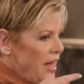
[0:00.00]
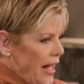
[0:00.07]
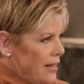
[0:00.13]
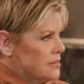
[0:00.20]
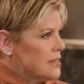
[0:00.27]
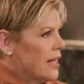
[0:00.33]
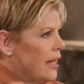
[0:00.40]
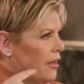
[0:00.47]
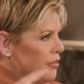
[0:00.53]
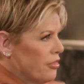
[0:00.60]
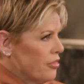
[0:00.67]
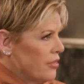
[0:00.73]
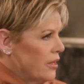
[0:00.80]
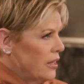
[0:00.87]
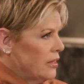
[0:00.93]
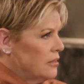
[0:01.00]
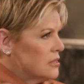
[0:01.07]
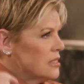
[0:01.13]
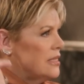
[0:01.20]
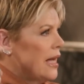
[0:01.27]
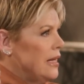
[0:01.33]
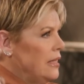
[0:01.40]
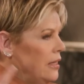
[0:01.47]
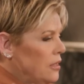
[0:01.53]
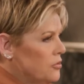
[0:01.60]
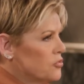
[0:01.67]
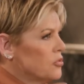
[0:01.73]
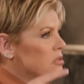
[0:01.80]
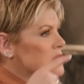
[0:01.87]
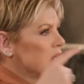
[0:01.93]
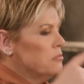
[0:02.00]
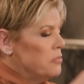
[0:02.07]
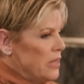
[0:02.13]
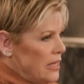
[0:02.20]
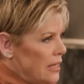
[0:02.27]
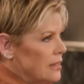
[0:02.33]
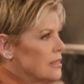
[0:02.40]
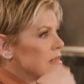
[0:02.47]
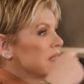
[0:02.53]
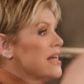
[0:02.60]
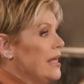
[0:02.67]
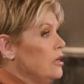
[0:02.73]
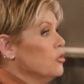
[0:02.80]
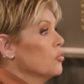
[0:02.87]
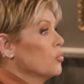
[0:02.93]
That's how things gain entrance and begin to take